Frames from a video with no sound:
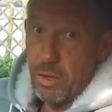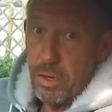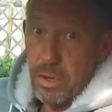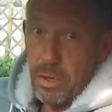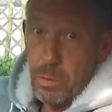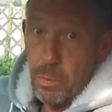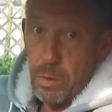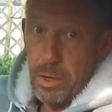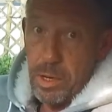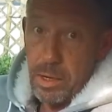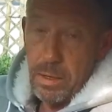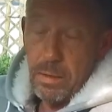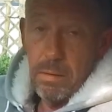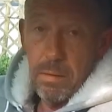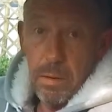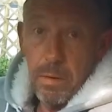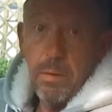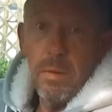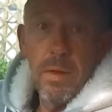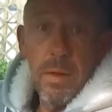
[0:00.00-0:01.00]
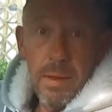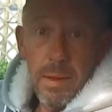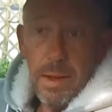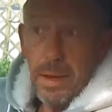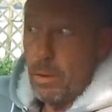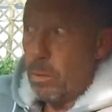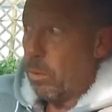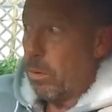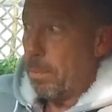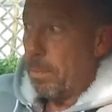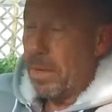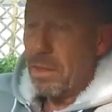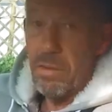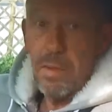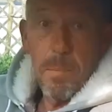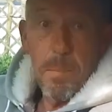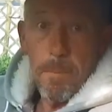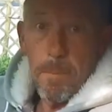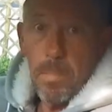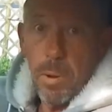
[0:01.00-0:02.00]
to show you what it can do and all the
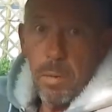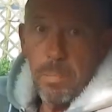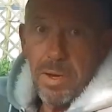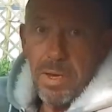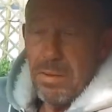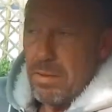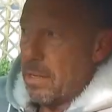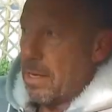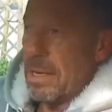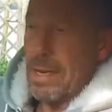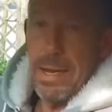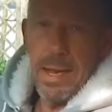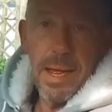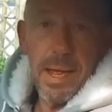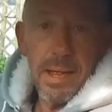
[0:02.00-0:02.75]
bits and bobbies that it